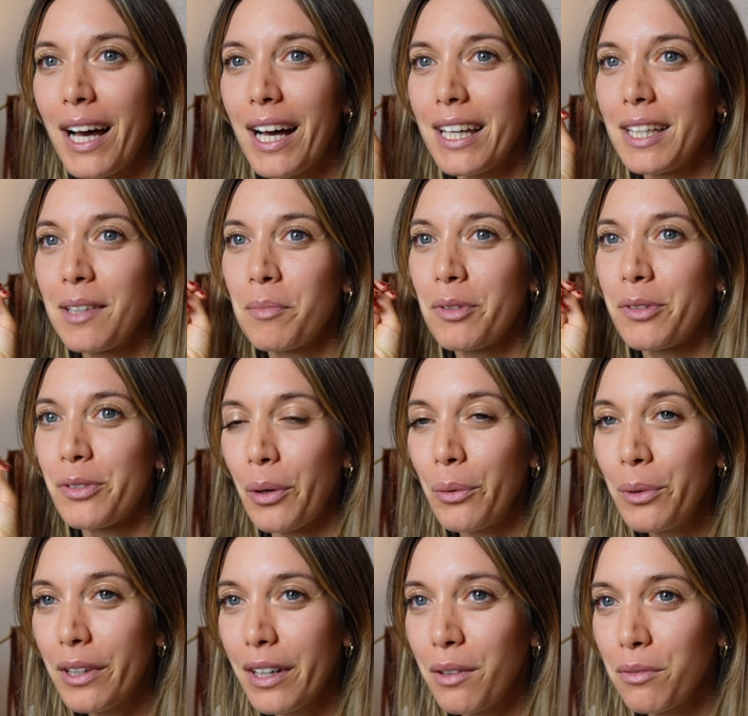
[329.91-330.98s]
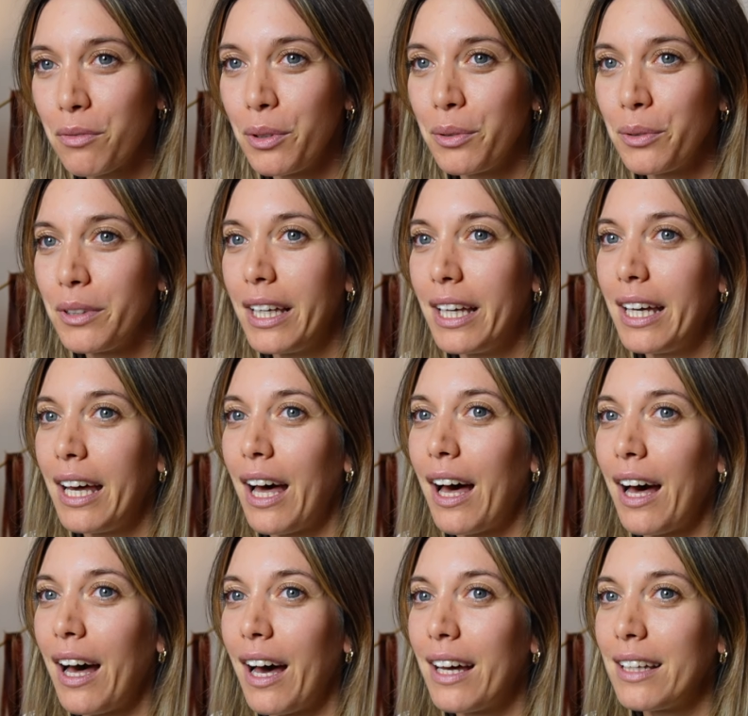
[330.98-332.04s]
I am so grateful
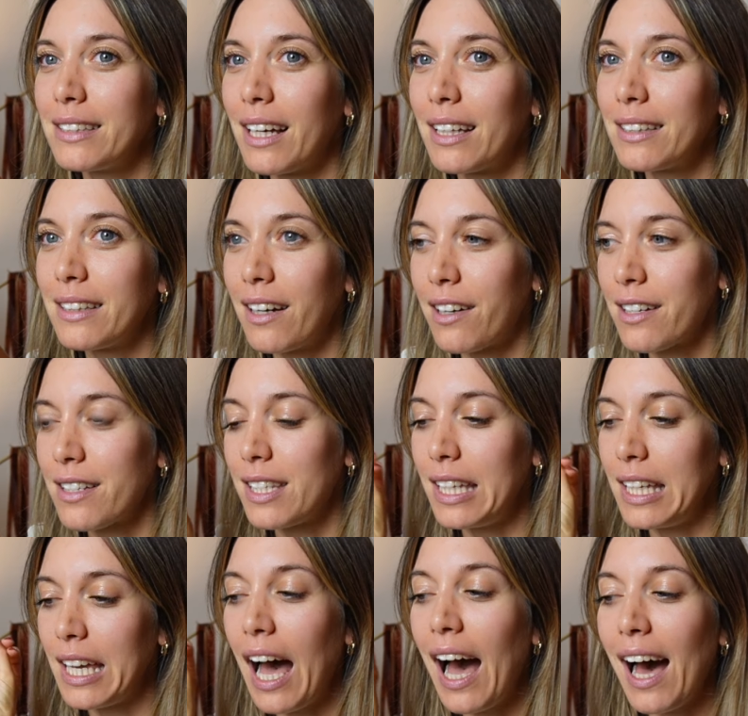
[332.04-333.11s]
that Darcy